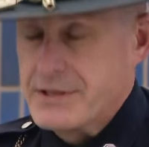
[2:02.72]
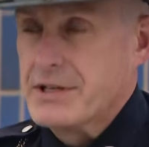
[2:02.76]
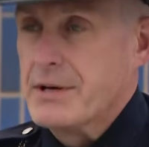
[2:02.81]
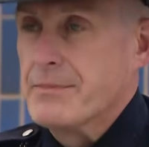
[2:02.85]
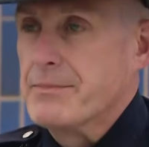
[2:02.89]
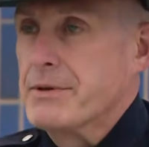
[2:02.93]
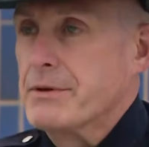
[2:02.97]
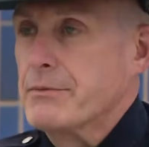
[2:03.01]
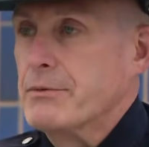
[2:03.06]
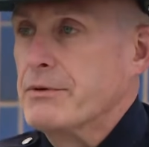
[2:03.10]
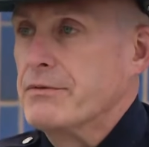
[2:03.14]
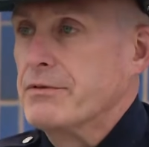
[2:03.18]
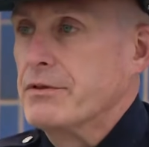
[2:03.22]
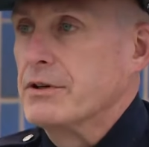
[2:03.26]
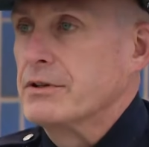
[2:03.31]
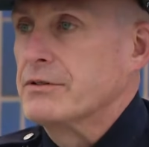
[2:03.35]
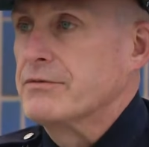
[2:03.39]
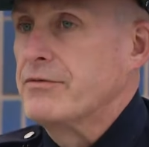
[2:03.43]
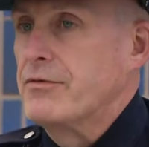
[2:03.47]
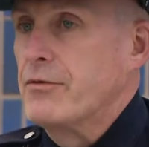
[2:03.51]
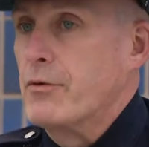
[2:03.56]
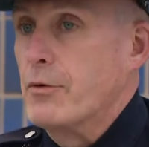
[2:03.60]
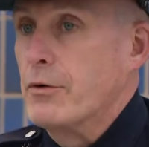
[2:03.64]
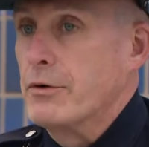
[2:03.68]
something we've
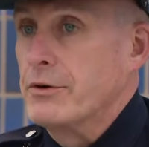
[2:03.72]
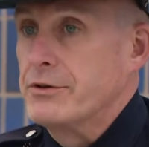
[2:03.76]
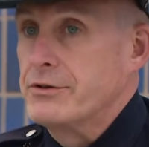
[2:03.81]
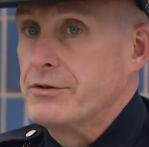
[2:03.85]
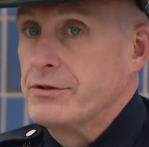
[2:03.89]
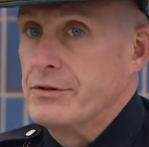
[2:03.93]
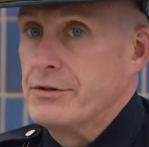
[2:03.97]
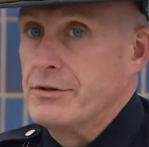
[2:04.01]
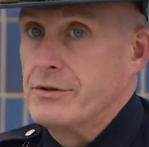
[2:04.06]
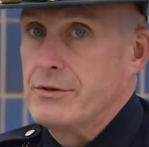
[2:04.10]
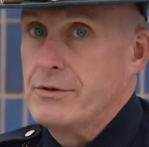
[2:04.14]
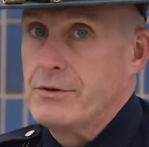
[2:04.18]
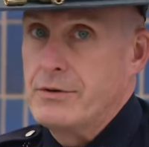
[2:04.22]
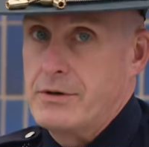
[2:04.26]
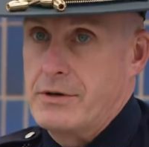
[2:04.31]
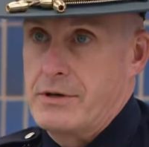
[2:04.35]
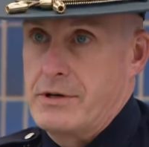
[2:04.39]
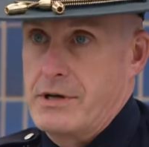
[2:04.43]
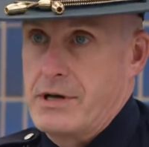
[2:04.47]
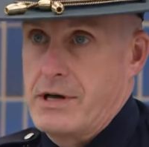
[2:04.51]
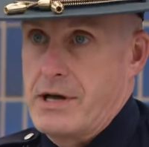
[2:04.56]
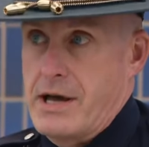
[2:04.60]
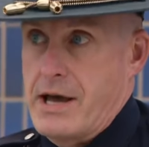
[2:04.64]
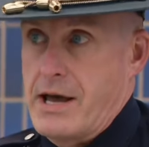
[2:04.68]
looked forward to
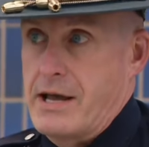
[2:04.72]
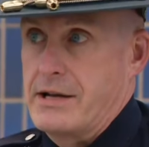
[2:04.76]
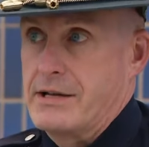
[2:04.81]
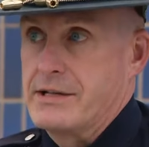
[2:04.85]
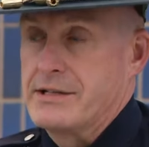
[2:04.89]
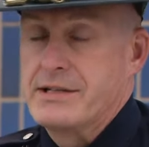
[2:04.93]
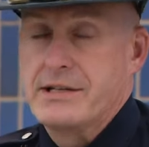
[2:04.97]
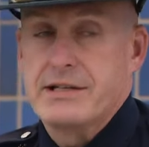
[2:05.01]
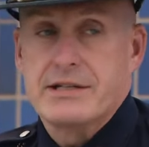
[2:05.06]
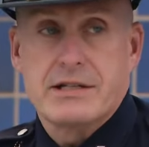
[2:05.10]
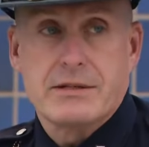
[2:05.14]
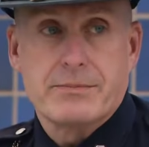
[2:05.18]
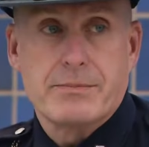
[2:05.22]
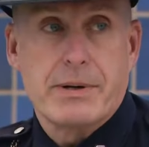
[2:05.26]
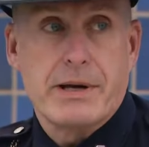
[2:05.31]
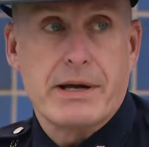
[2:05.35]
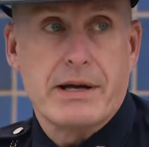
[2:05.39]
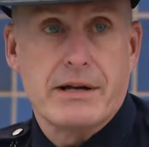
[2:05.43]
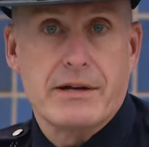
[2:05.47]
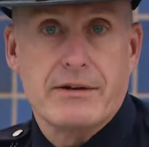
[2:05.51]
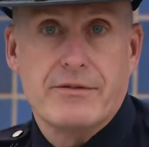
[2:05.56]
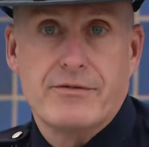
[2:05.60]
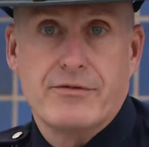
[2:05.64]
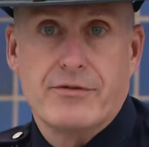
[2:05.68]
and
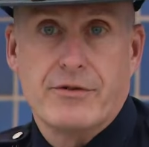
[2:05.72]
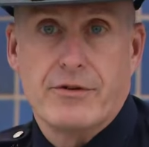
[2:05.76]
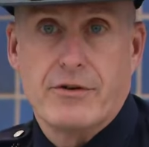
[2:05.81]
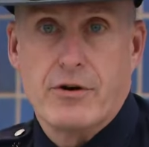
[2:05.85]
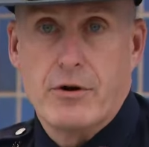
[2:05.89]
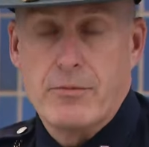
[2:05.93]
anticipated for